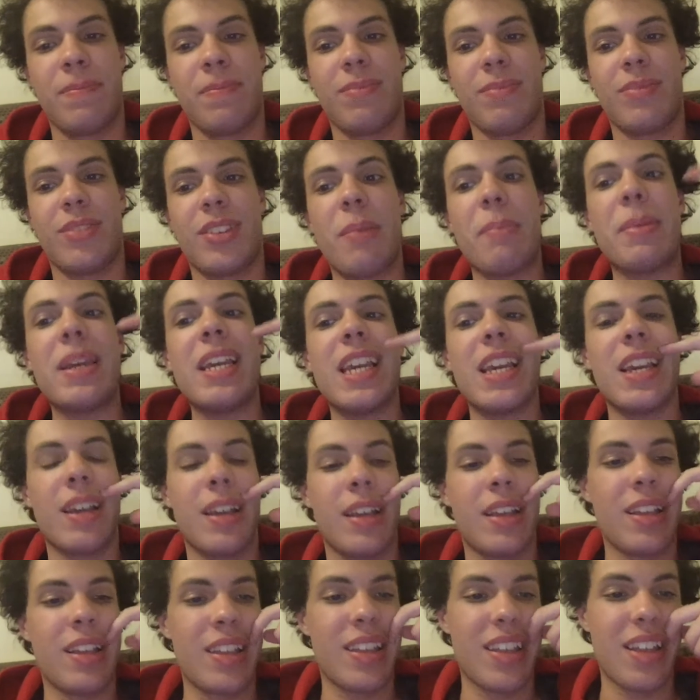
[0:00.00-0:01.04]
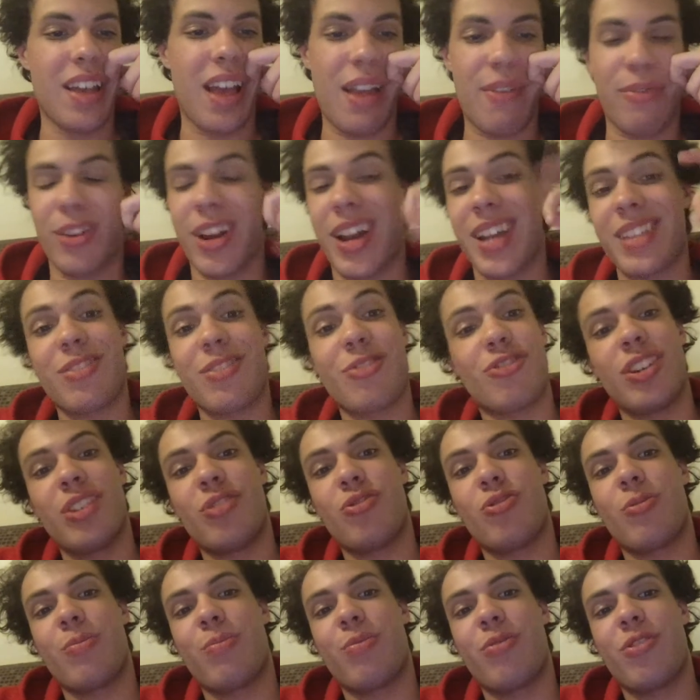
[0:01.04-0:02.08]
To me. I forgot to
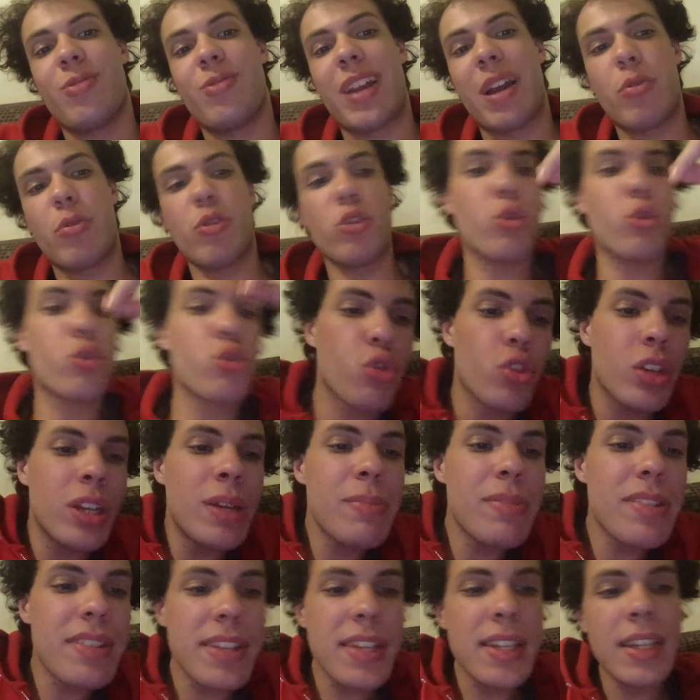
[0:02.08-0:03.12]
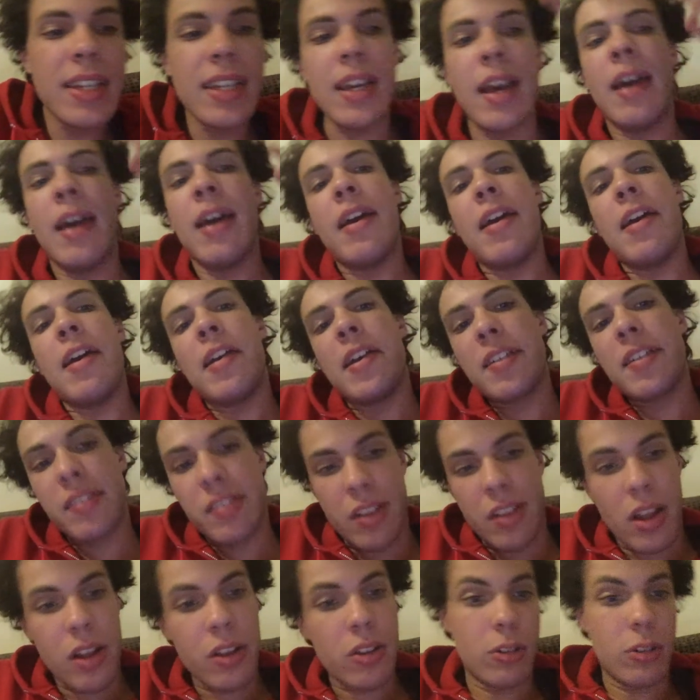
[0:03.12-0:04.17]
change the pronoun. Your dream city is
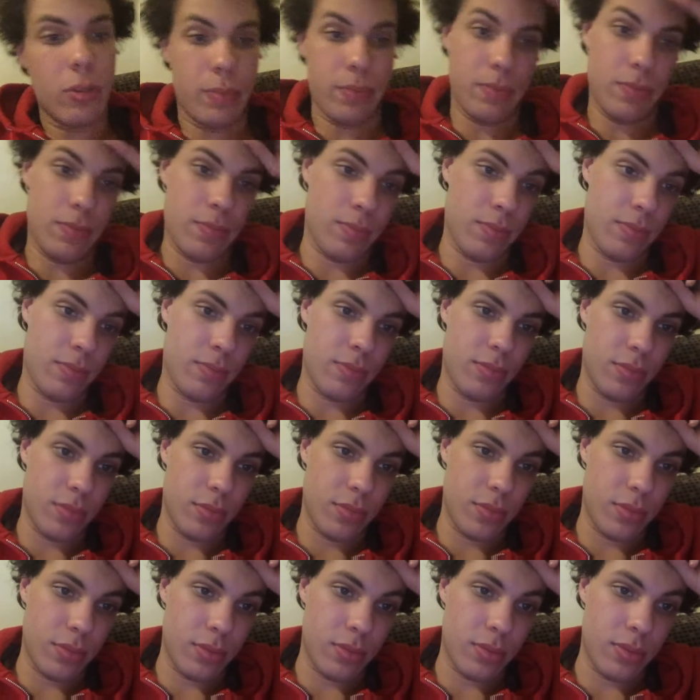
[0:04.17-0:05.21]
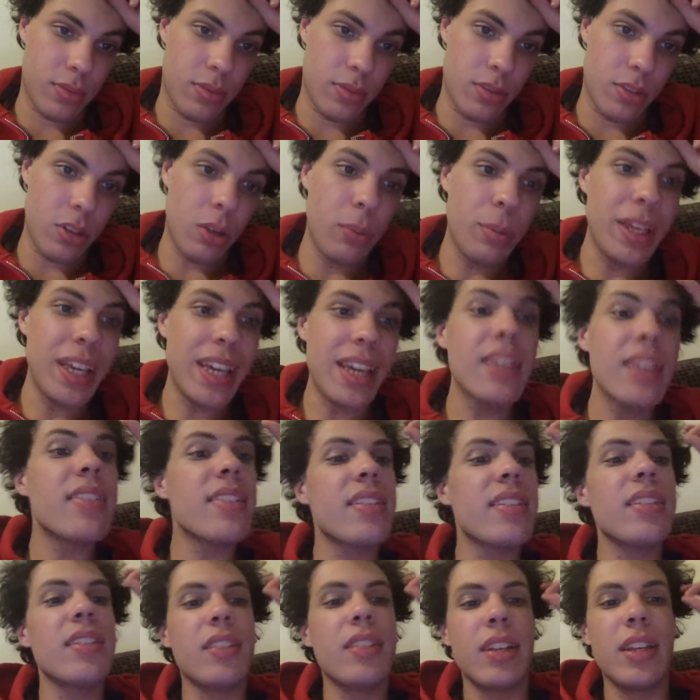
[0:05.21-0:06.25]
Stockholm. You'll be
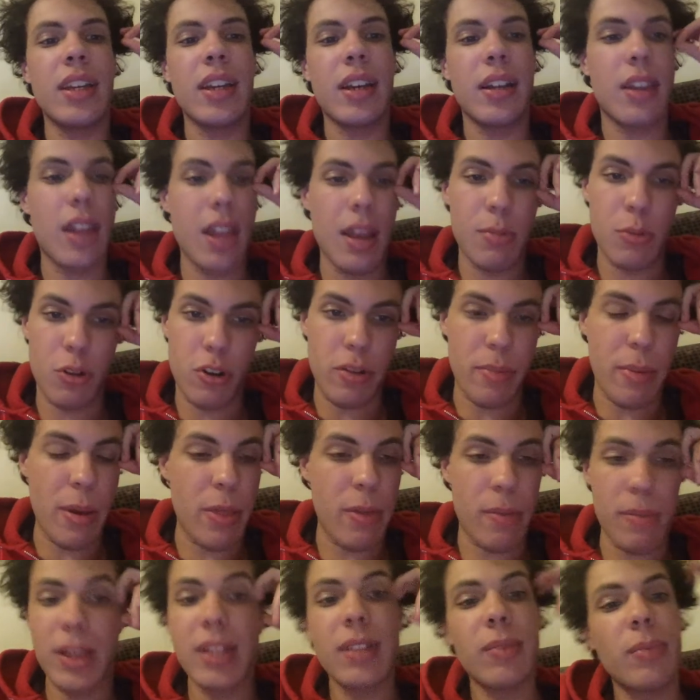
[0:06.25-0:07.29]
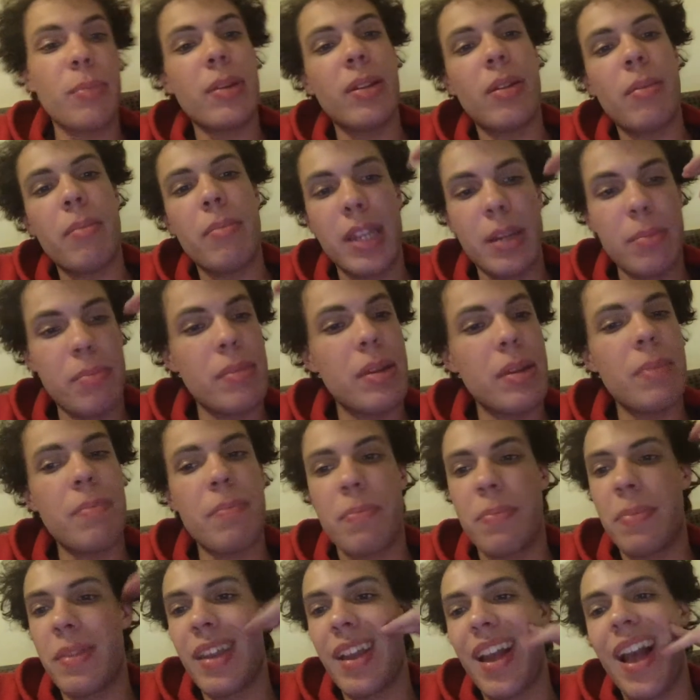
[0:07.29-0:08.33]
instantly enamored by the
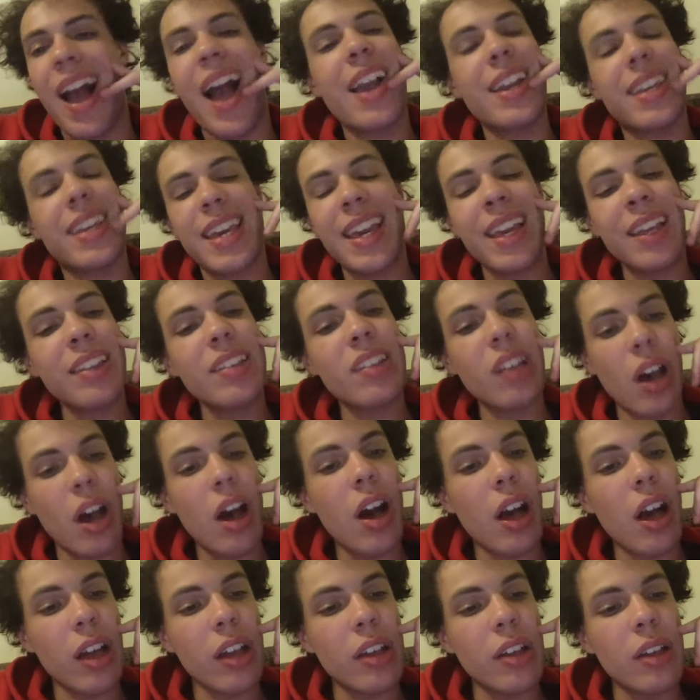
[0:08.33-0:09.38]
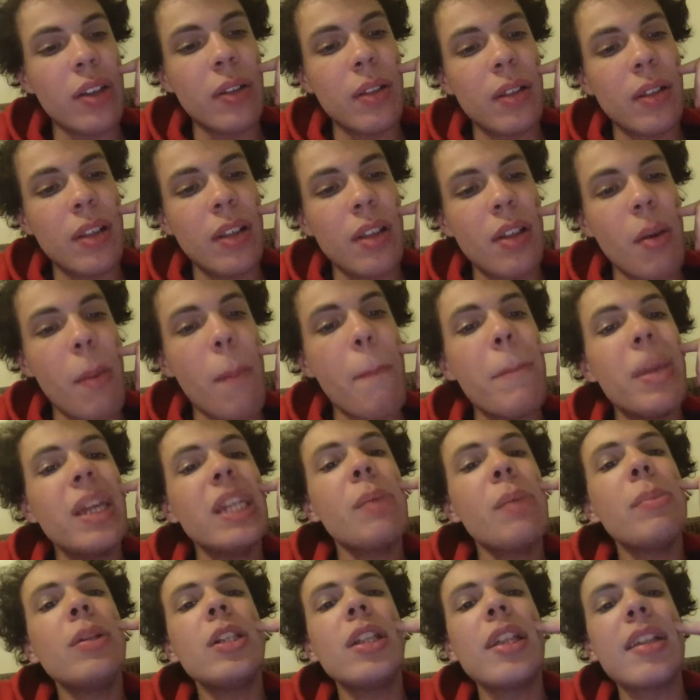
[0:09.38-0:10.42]
I can't talk.
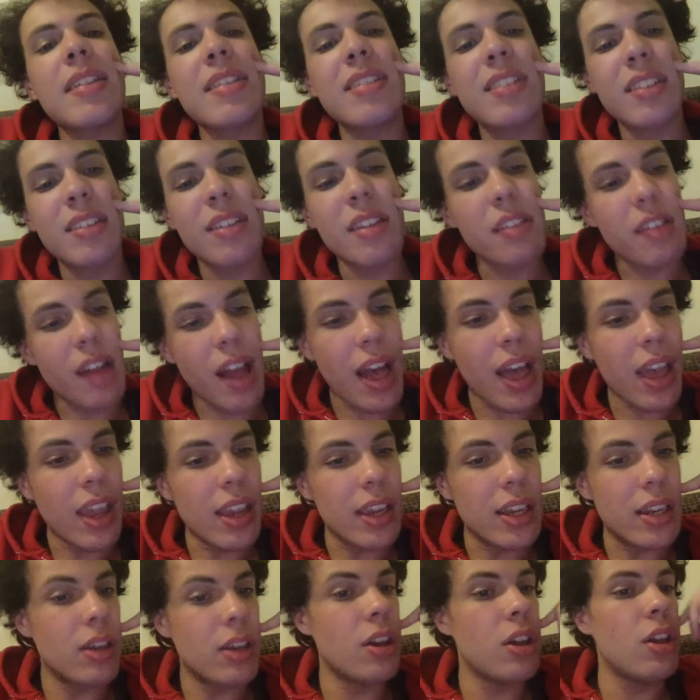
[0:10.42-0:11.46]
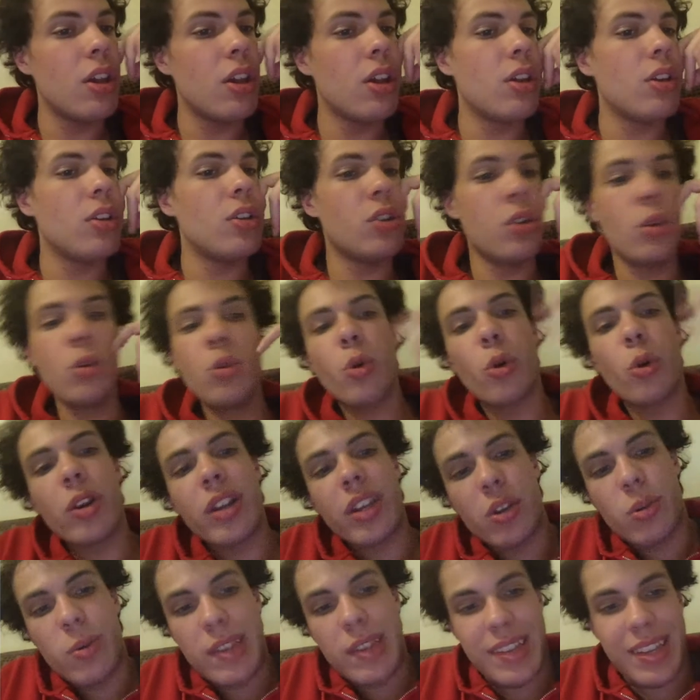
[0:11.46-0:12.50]
Minimalist design, new Nordic
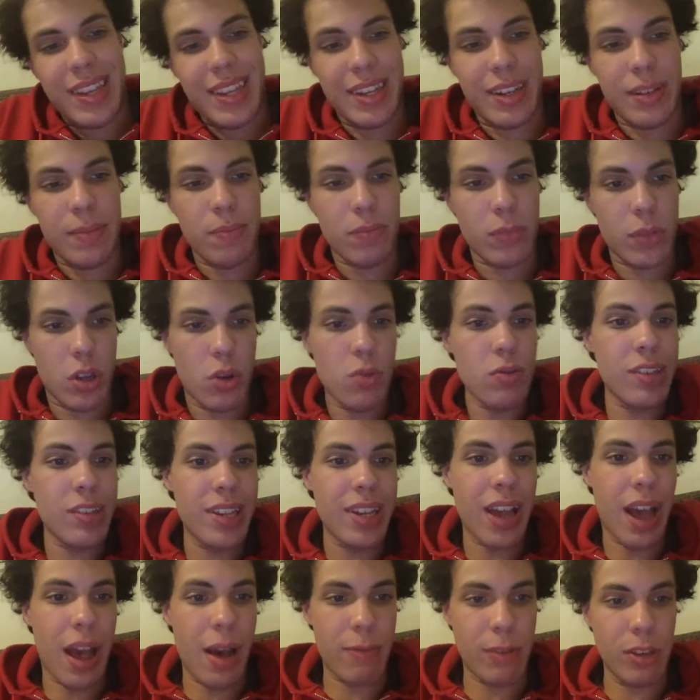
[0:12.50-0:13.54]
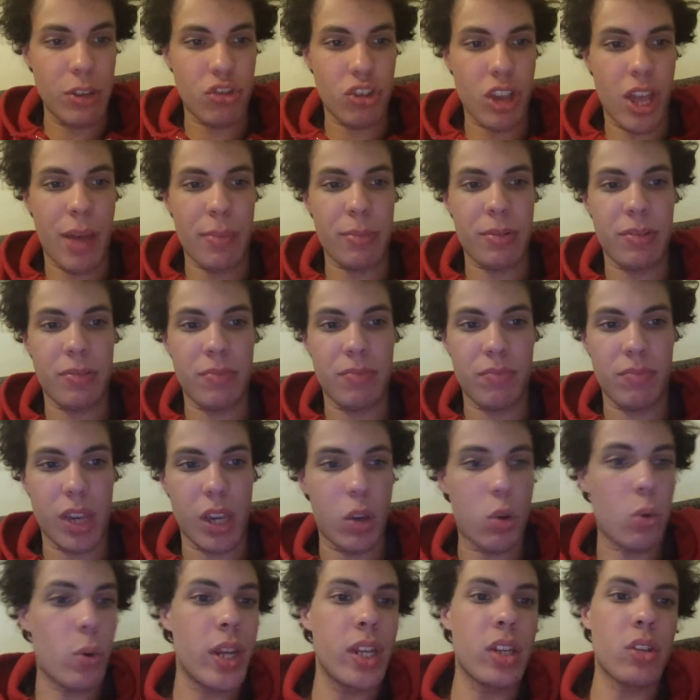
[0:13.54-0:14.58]
cuisine, cozy coffee shops,
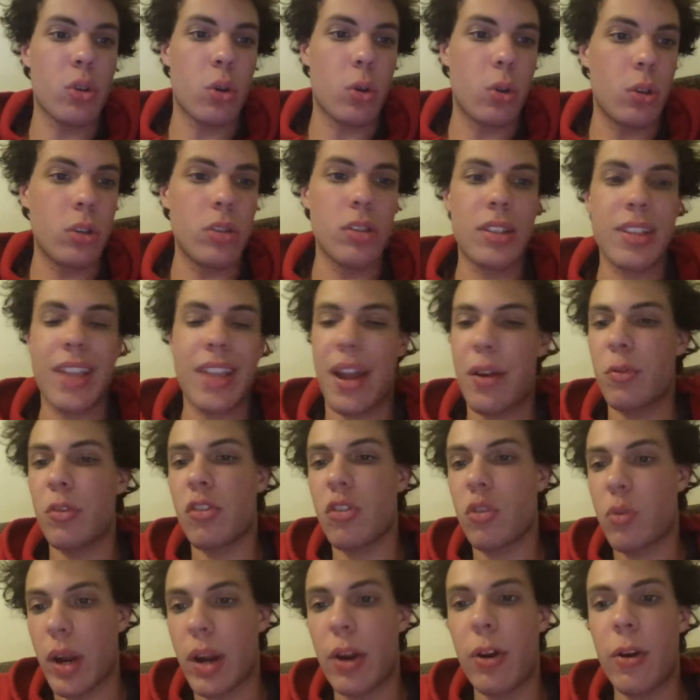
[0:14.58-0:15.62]
and quaint old town square.